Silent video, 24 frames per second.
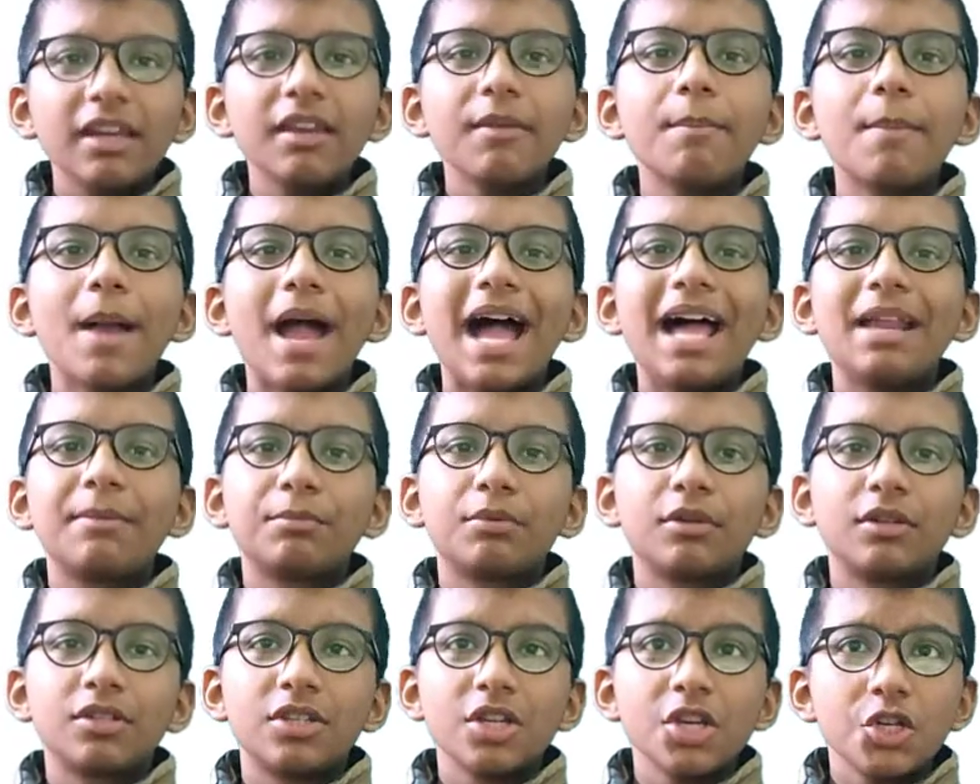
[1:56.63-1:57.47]
bad
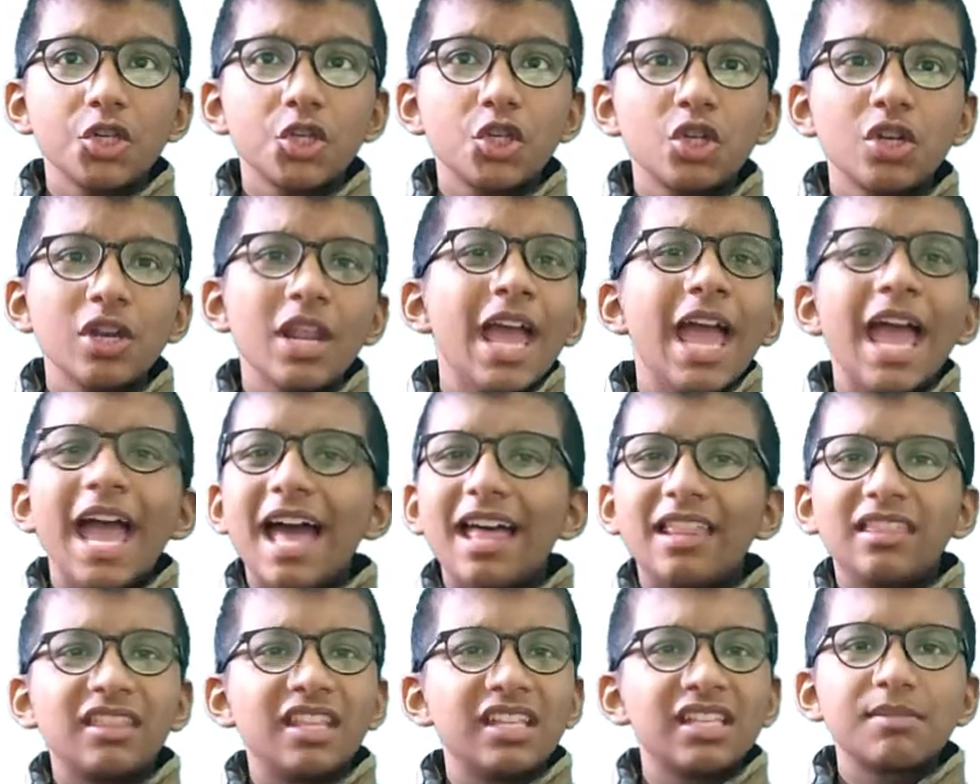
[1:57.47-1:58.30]
prediction,
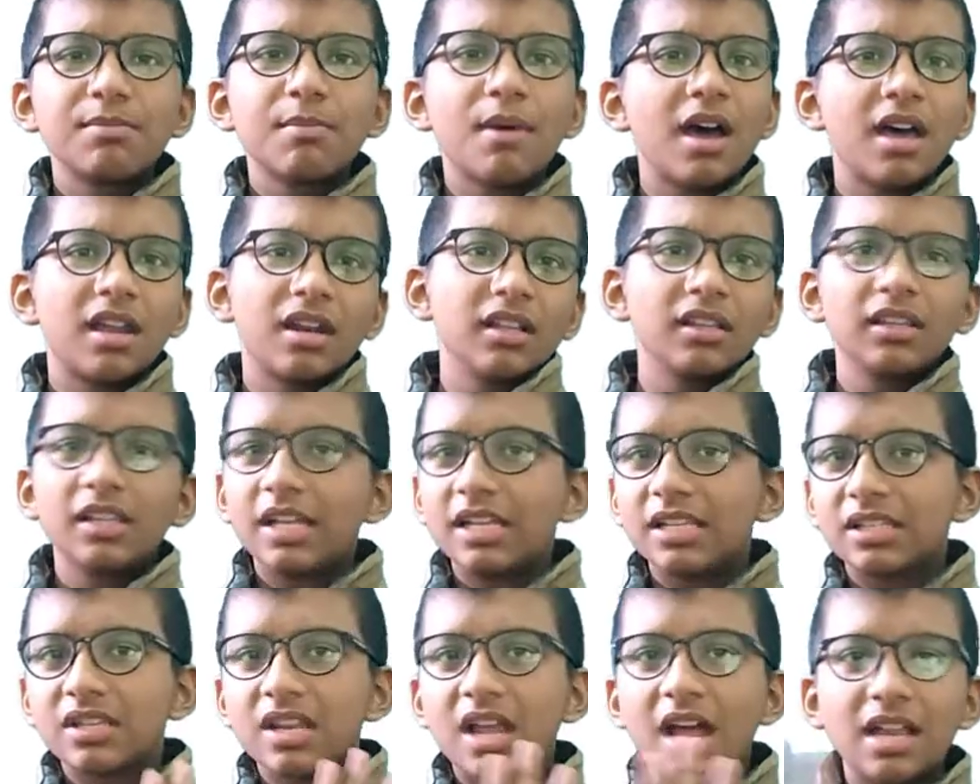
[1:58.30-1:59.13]
and this model
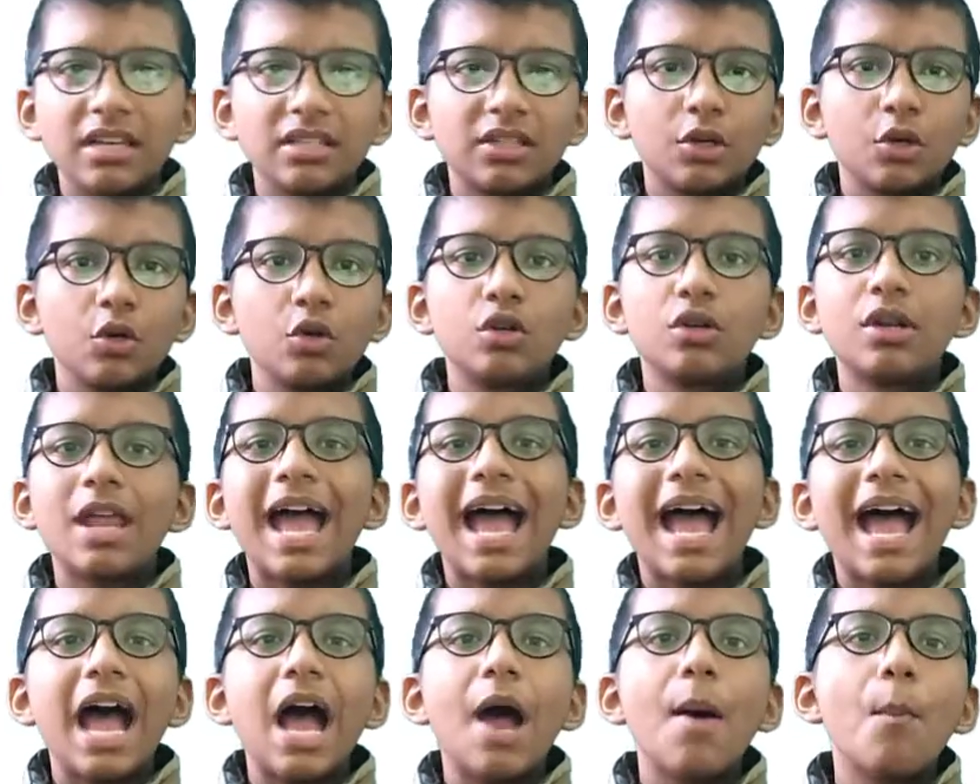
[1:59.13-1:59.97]
is not the good
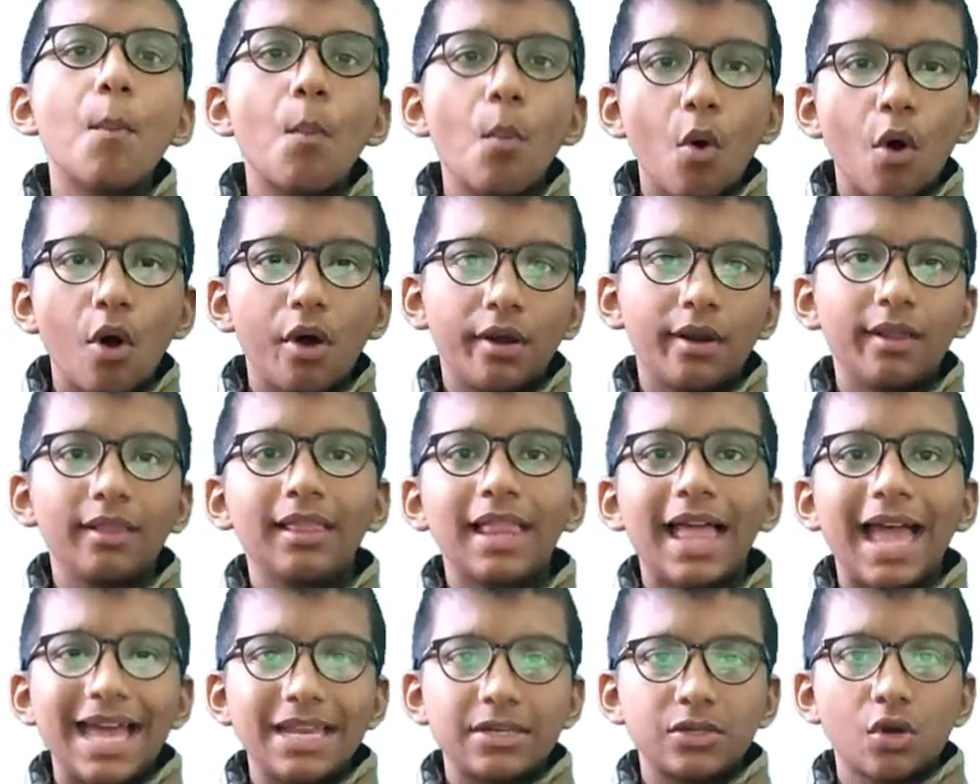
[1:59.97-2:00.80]
model
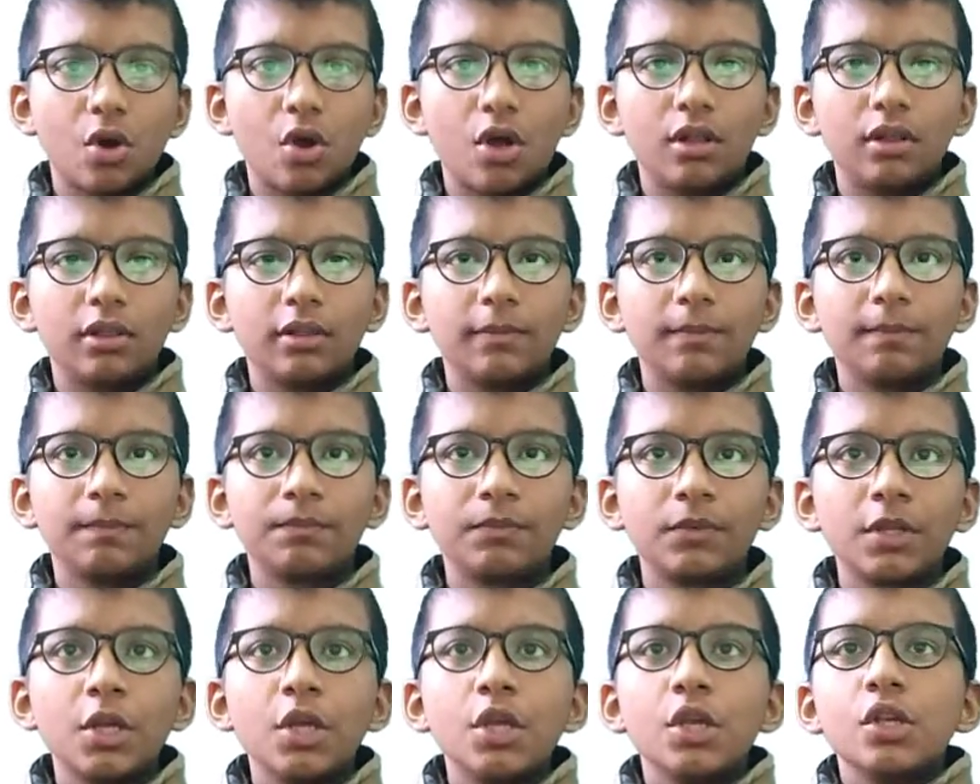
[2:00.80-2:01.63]
at all.
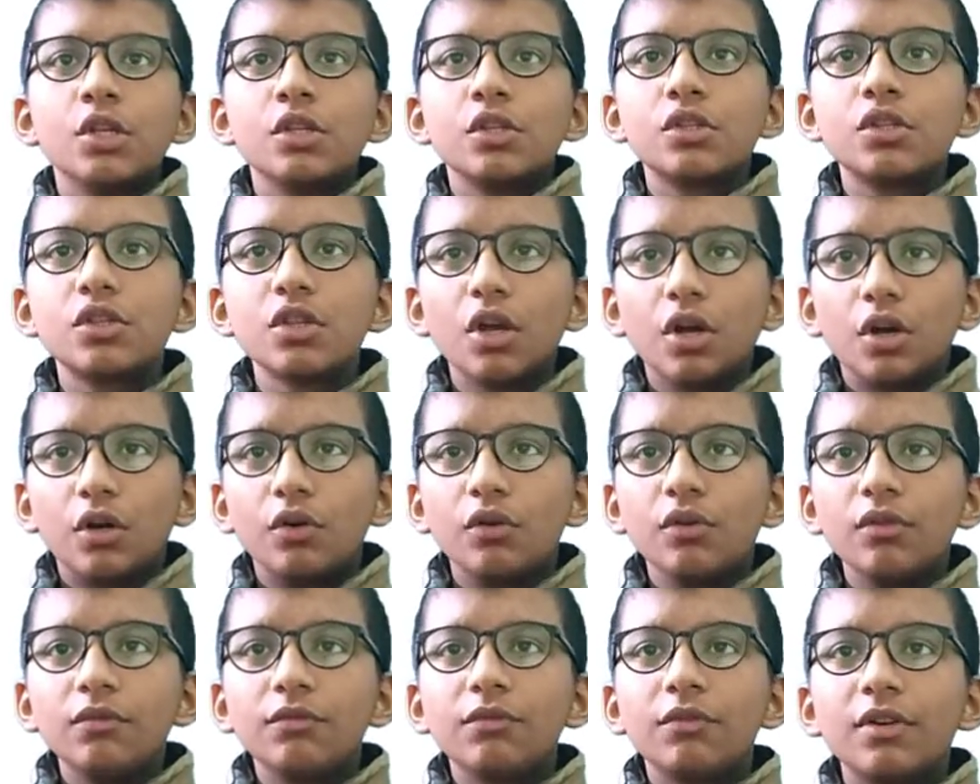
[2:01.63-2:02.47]

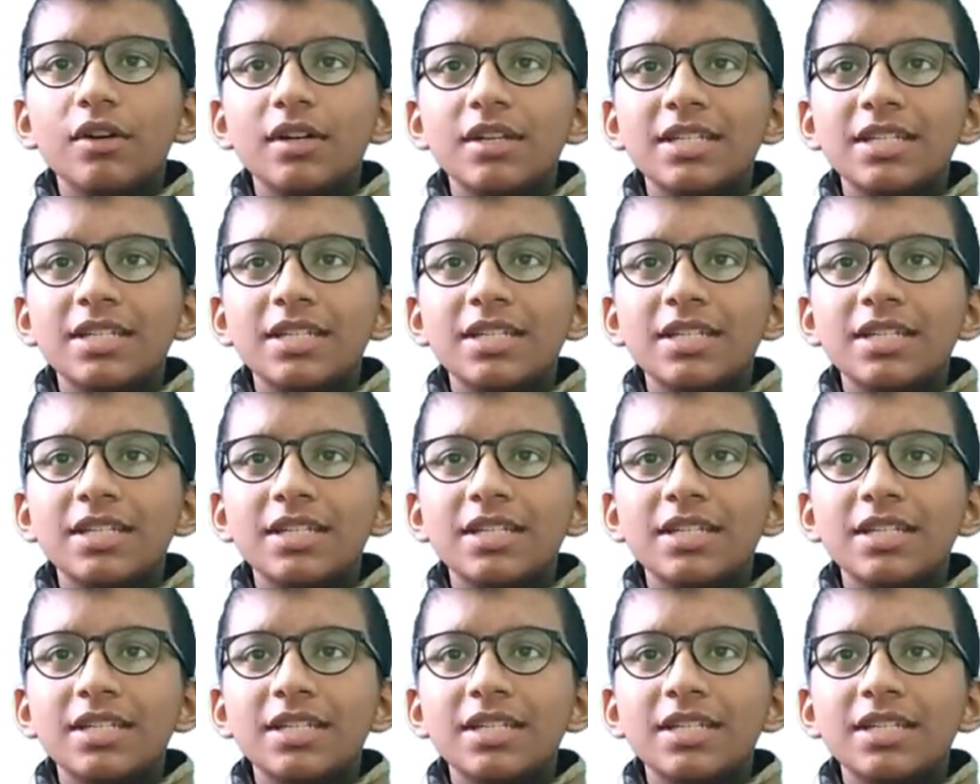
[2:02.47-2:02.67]
So for